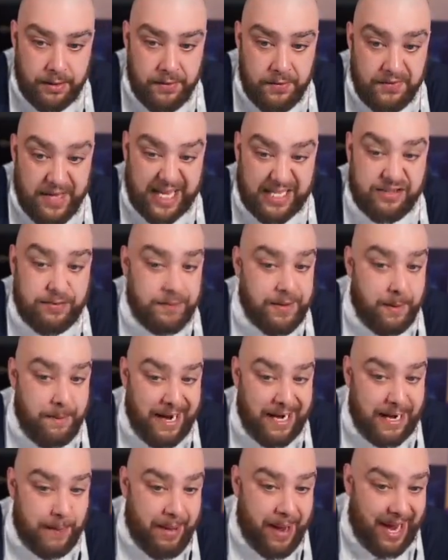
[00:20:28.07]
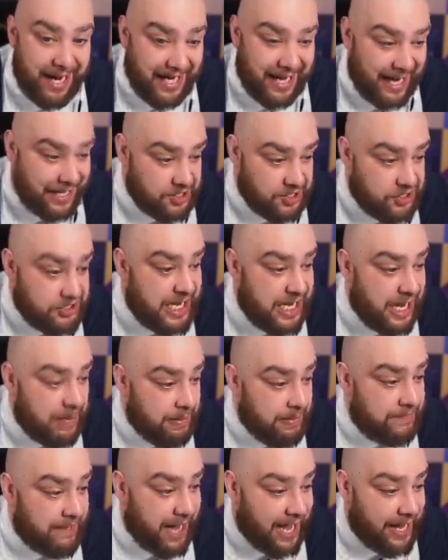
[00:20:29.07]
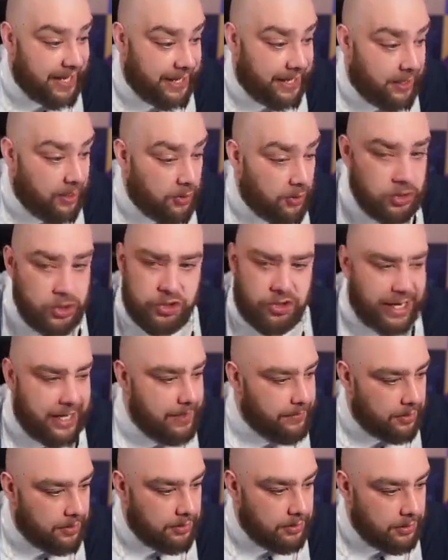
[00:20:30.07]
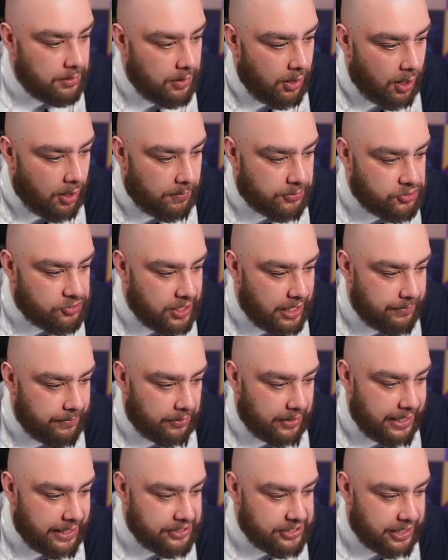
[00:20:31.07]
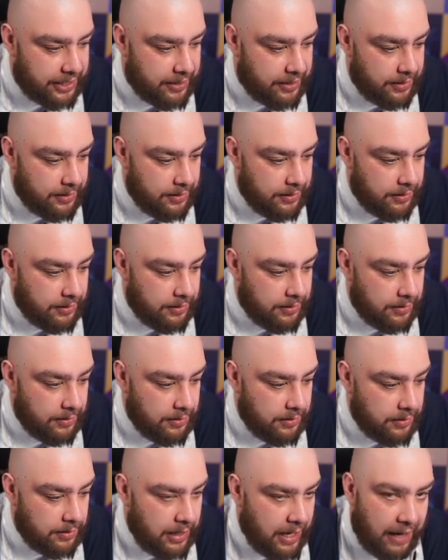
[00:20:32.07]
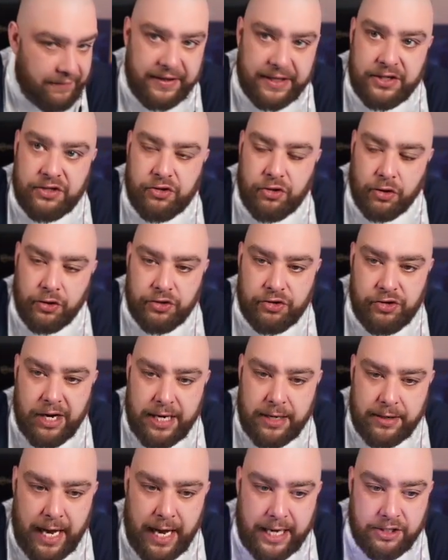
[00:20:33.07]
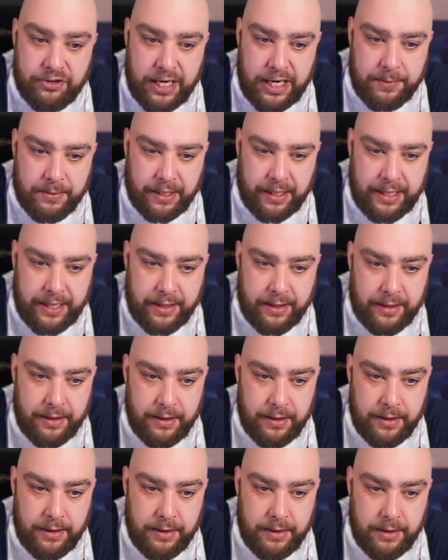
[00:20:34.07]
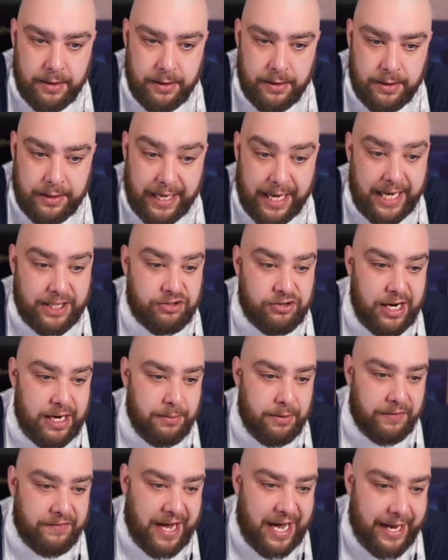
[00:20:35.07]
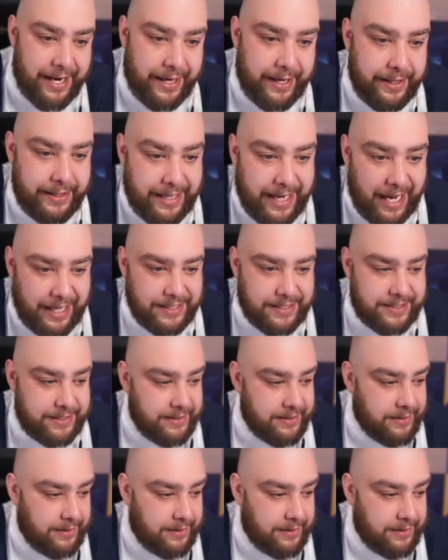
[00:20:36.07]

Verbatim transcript: That's from the mega pack, guys. Jamie Vardy. untradable or tradable, AJ? I think untradable, tradable, isn't it? Yeah, tradable Vardy. Nice.